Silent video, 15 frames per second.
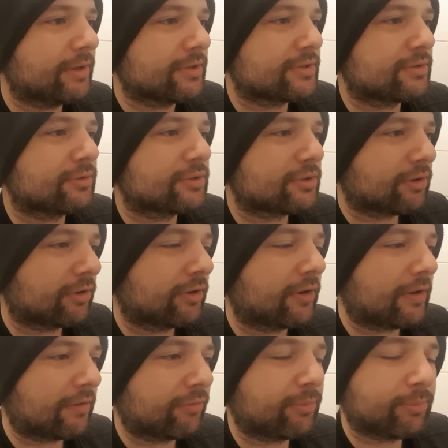is to start
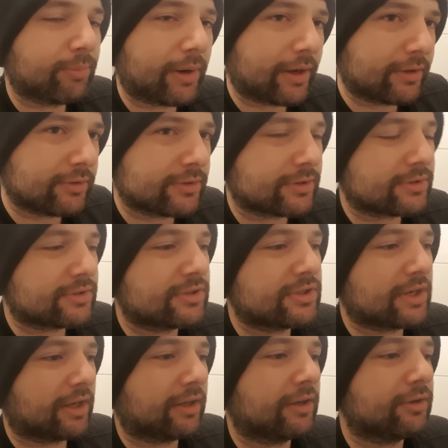off by just
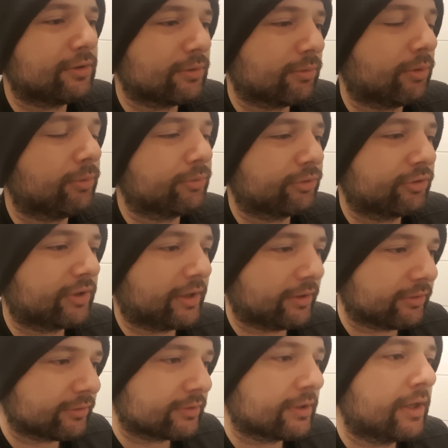checking your own
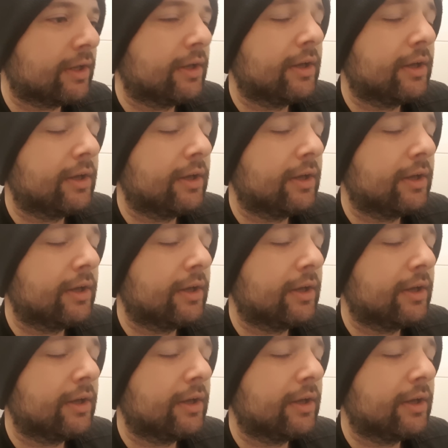skills.